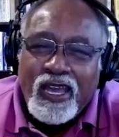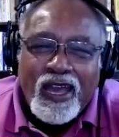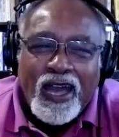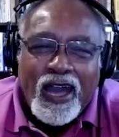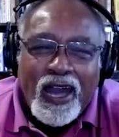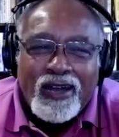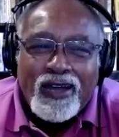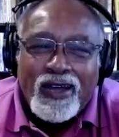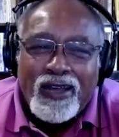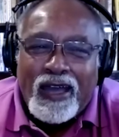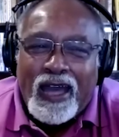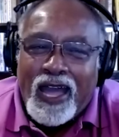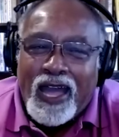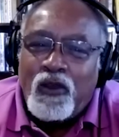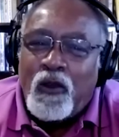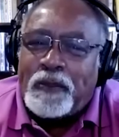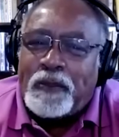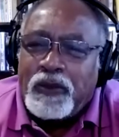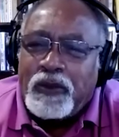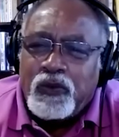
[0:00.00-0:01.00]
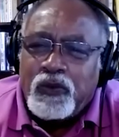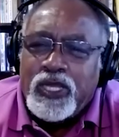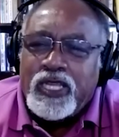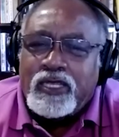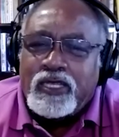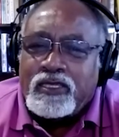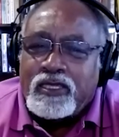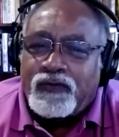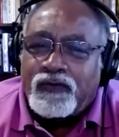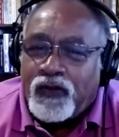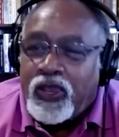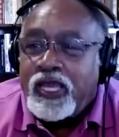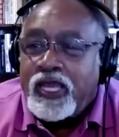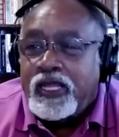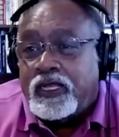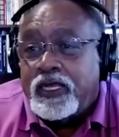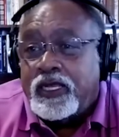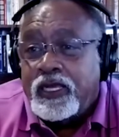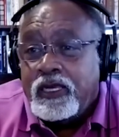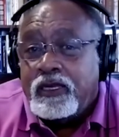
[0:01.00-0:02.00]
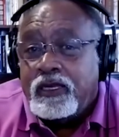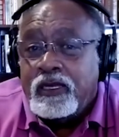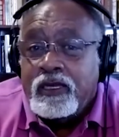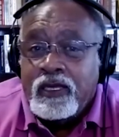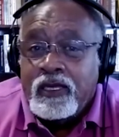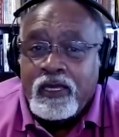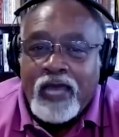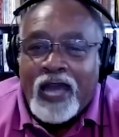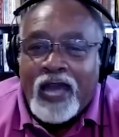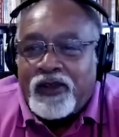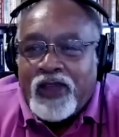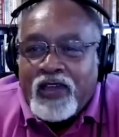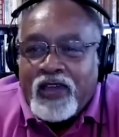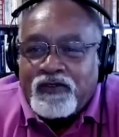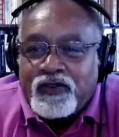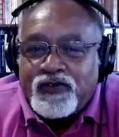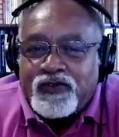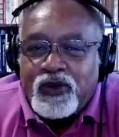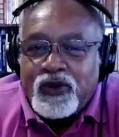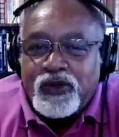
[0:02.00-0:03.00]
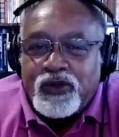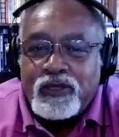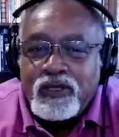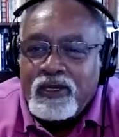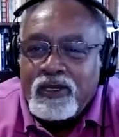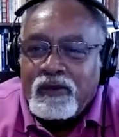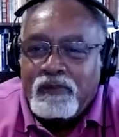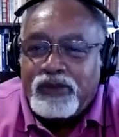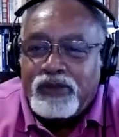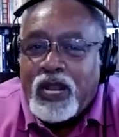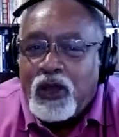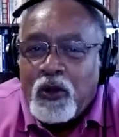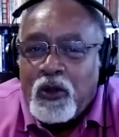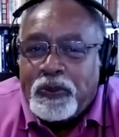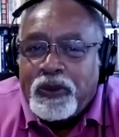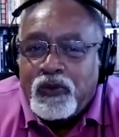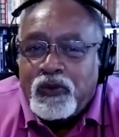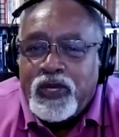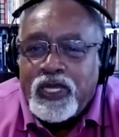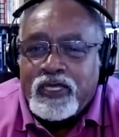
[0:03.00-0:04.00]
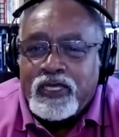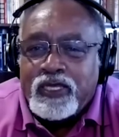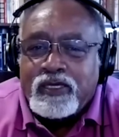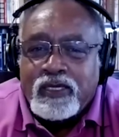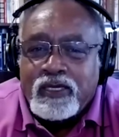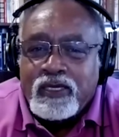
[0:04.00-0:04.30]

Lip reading: I hope he wins, frankly. I don't have a vote, but I hope he wins.